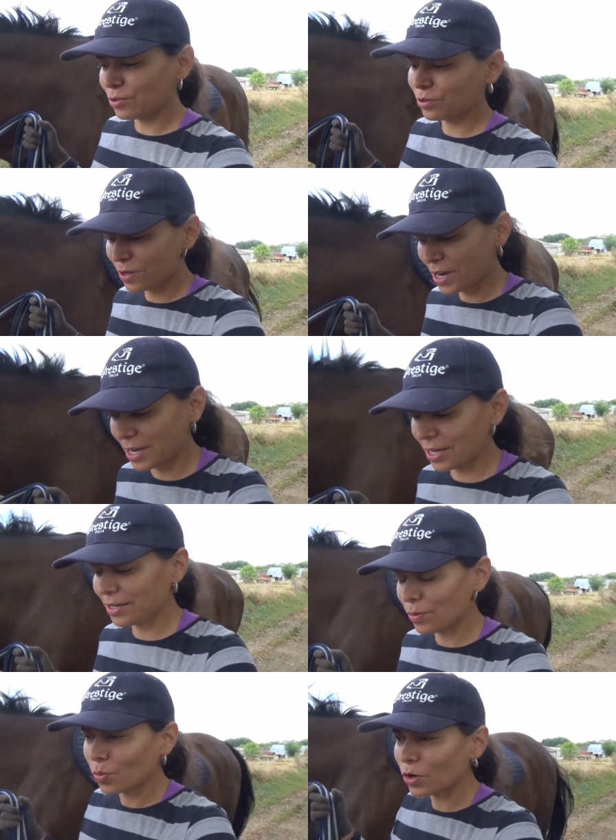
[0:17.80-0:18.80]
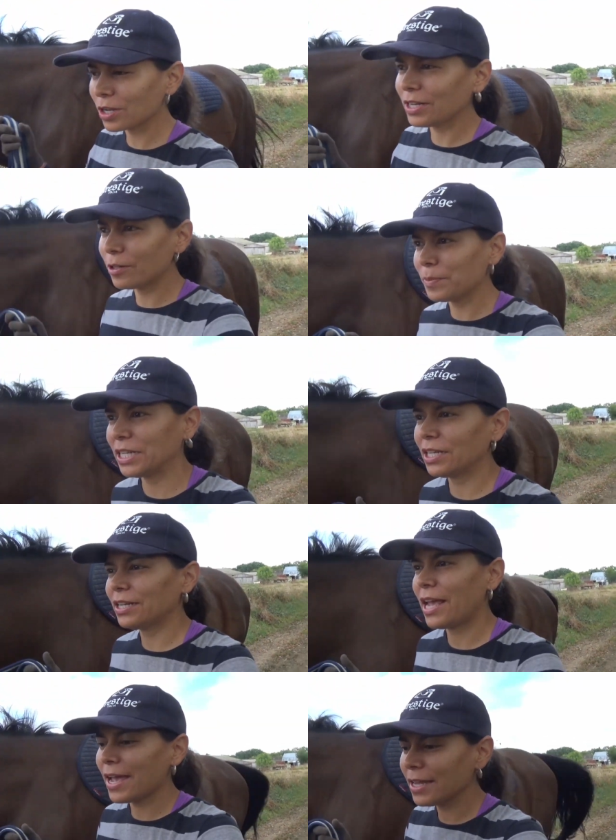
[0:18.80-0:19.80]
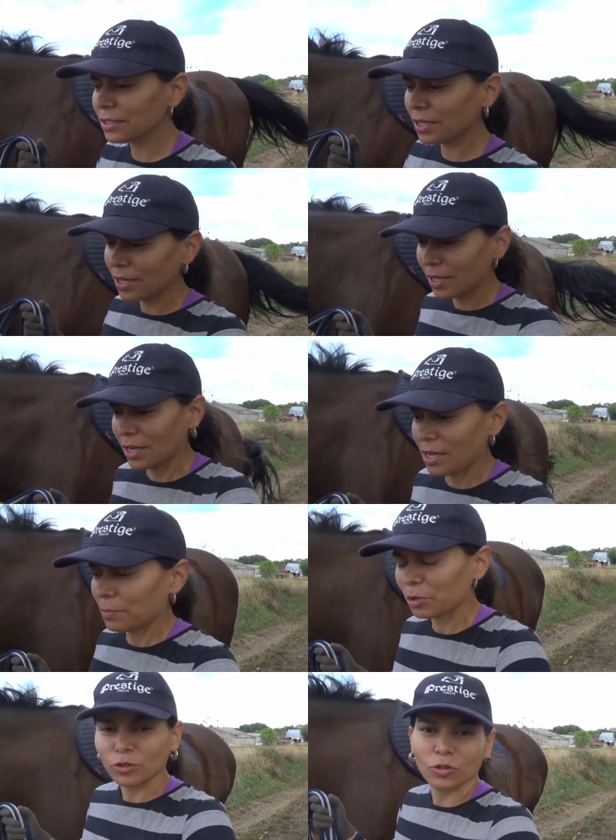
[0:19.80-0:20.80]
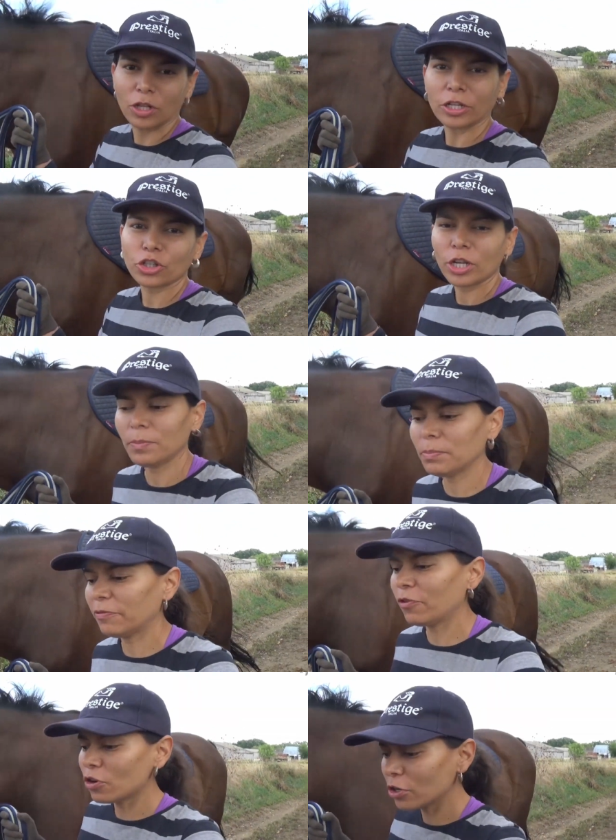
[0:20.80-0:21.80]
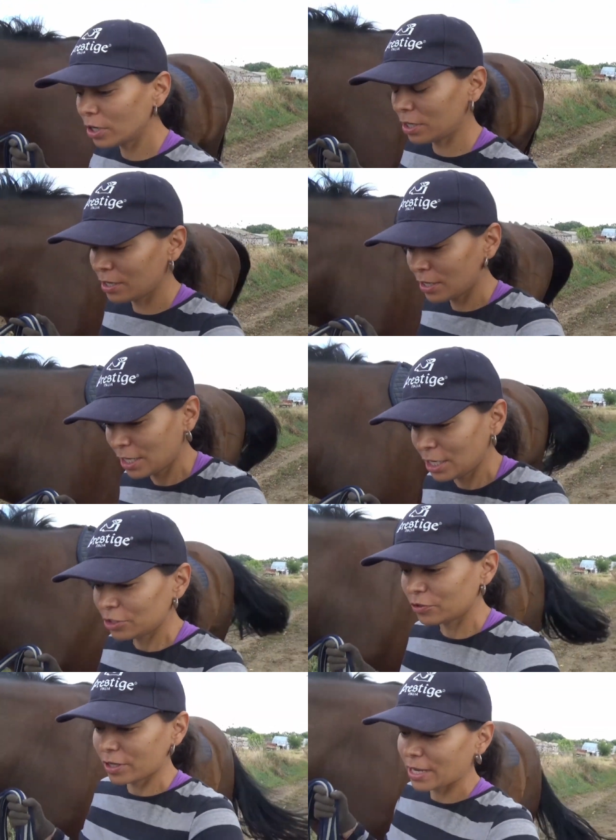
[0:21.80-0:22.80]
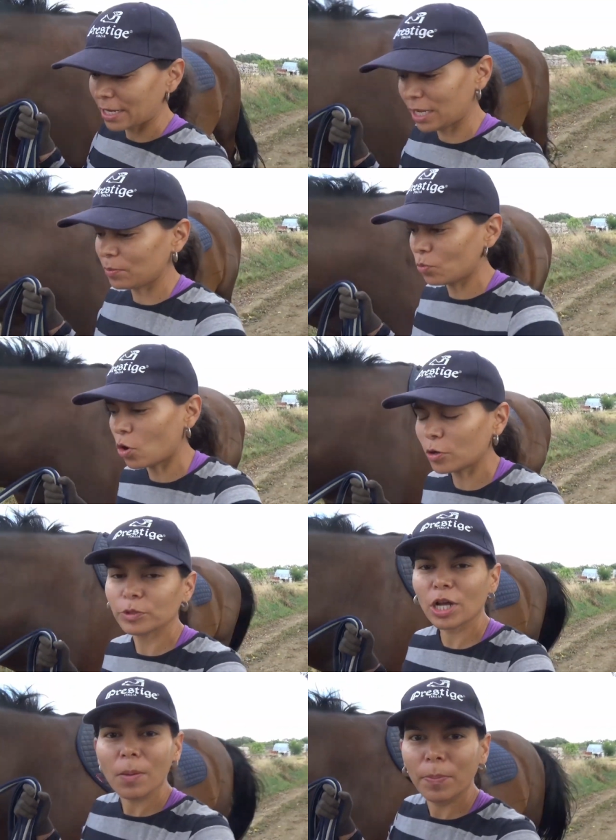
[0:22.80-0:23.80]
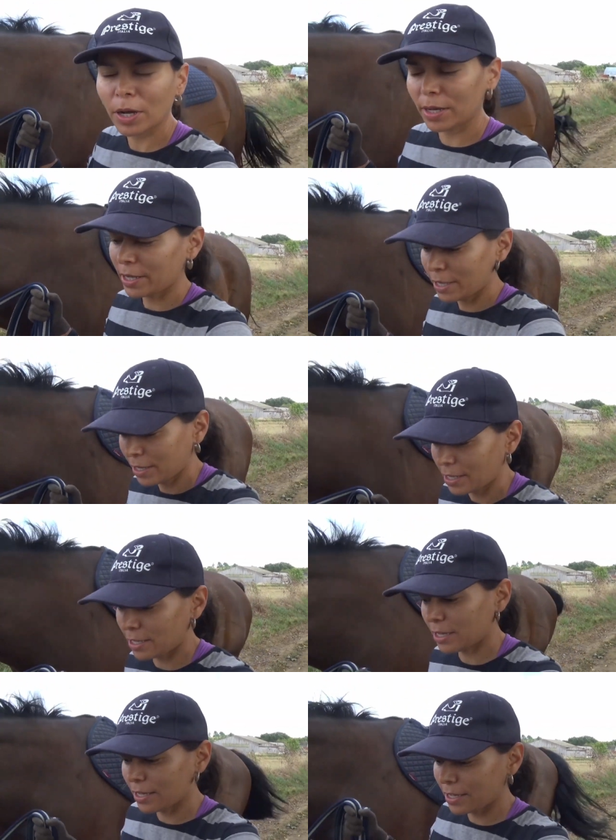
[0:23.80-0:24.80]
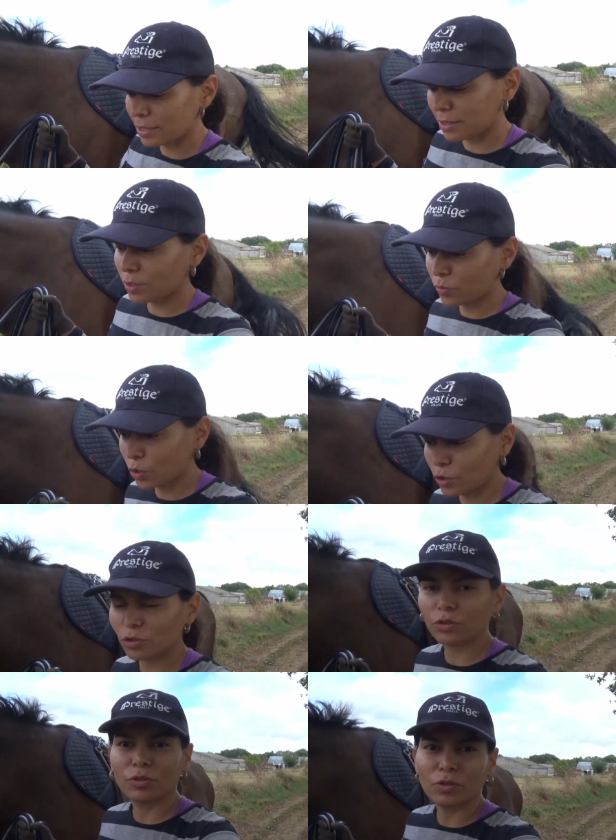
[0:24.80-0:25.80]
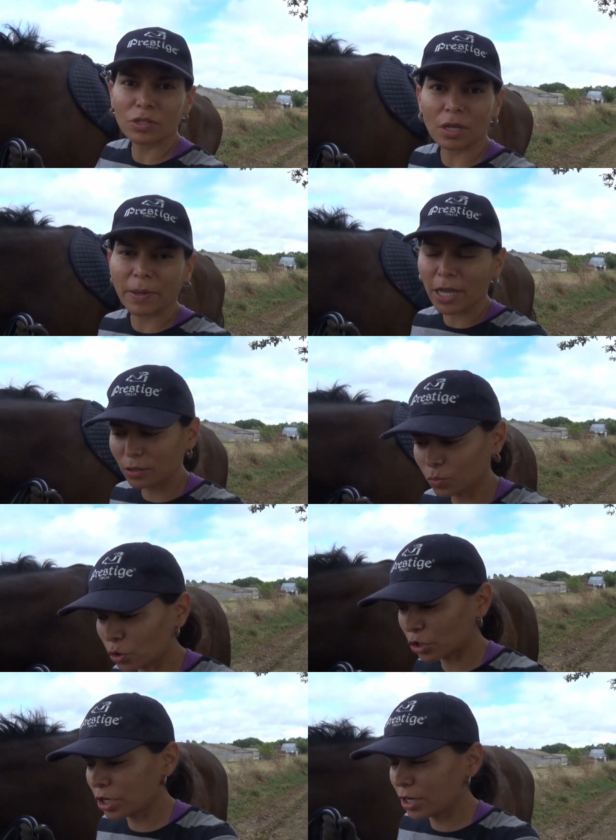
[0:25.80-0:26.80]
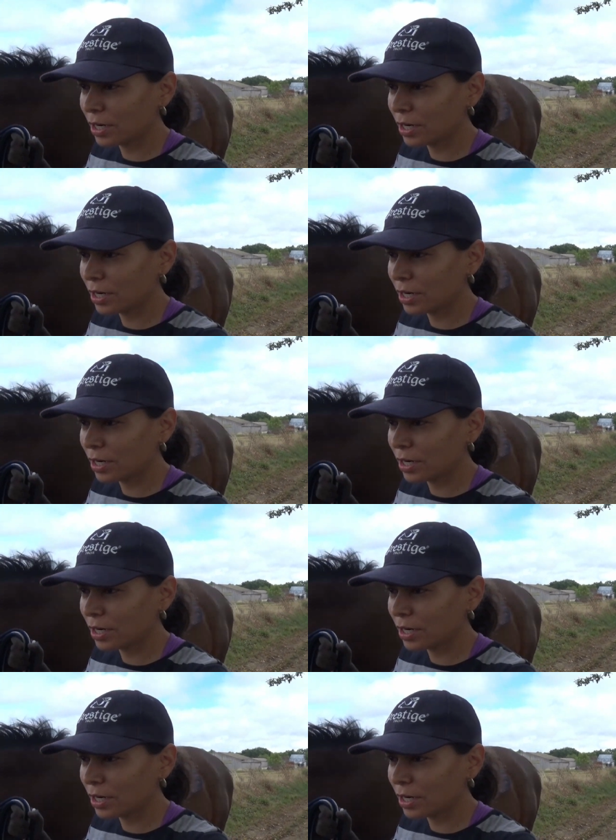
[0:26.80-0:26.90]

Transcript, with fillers: to try and work a little bit in hand I'm going to lunge him before to get him warmed up and then we're going to do some hand work